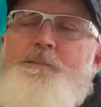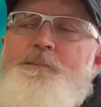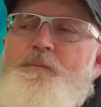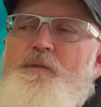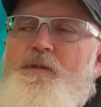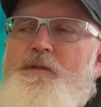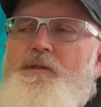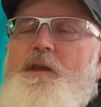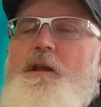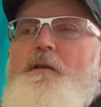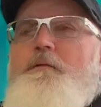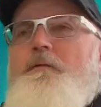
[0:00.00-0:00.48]

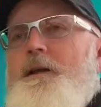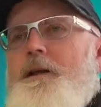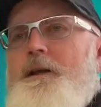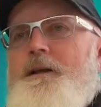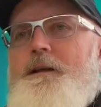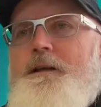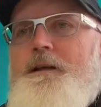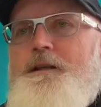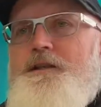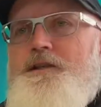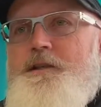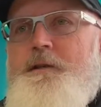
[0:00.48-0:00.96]

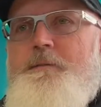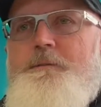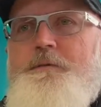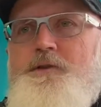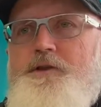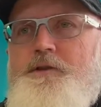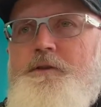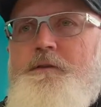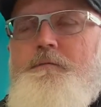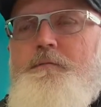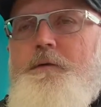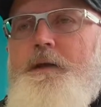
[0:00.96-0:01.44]
Theoretically, someone
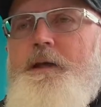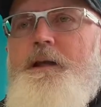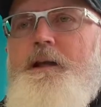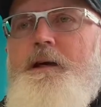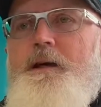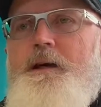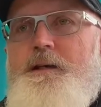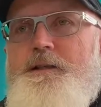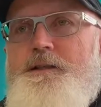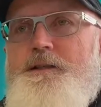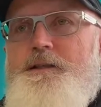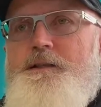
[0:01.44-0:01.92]
should have
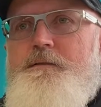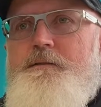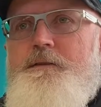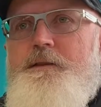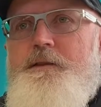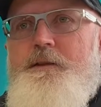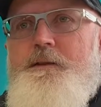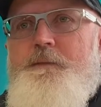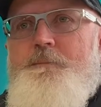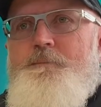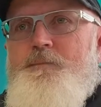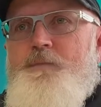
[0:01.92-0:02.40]
realised
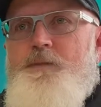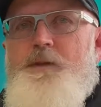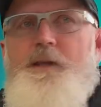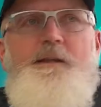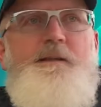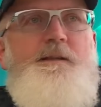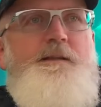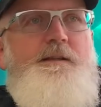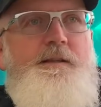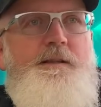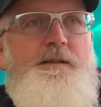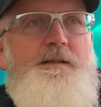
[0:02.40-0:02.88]

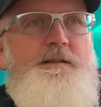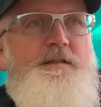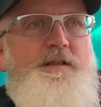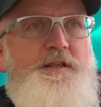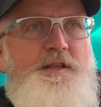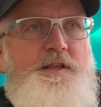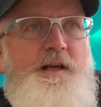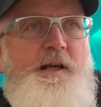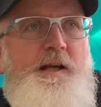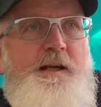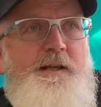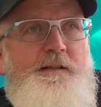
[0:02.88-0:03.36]
that the
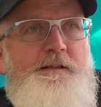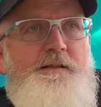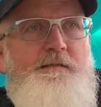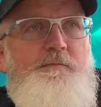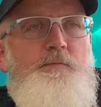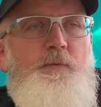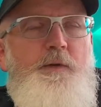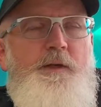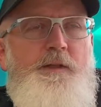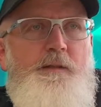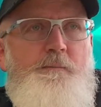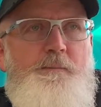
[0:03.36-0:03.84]
site
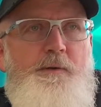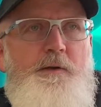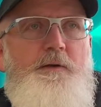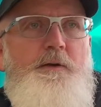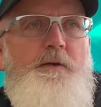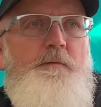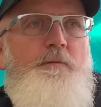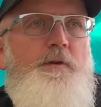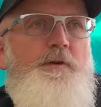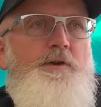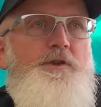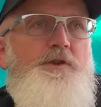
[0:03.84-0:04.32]
where the
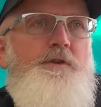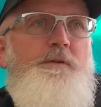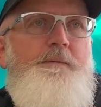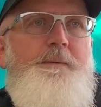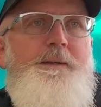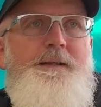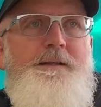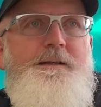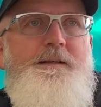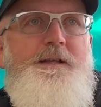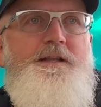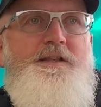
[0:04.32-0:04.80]
building was should
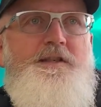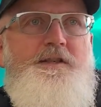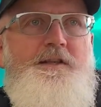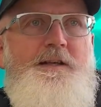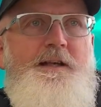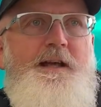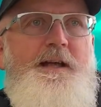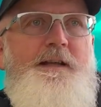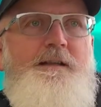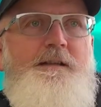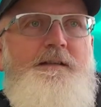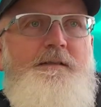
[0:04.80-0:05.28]
have been
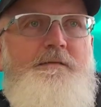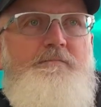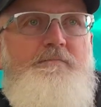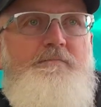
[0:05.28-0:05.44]
designated